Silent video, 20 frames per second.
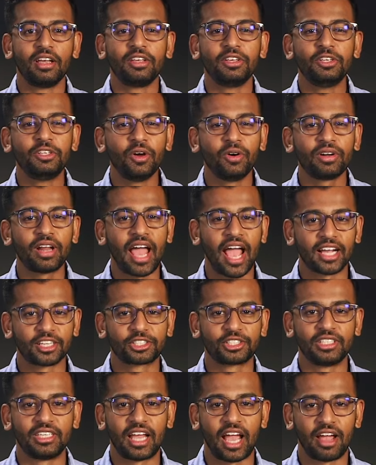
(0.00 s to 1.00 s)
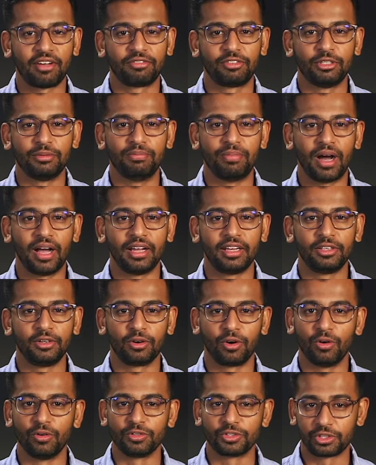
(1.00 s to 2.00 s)
You don't actually have to buy
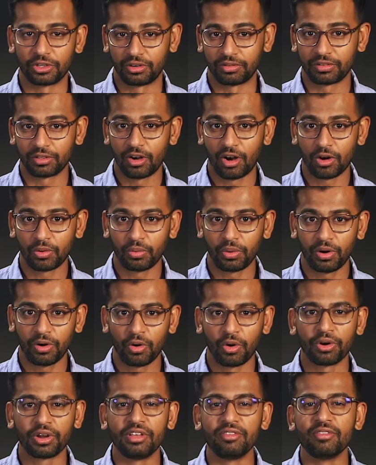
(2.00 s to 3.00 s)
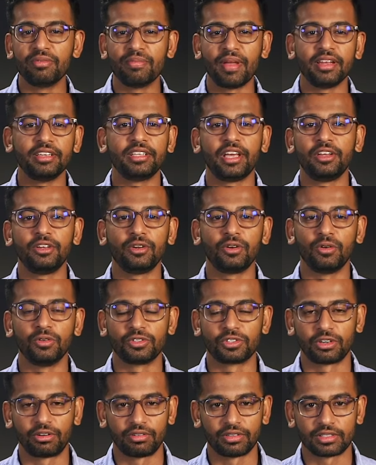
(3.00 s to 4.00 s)
your own server hardware or even maintain your own
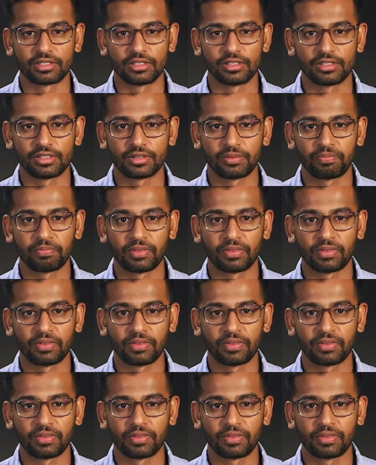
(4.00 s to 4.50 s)
services.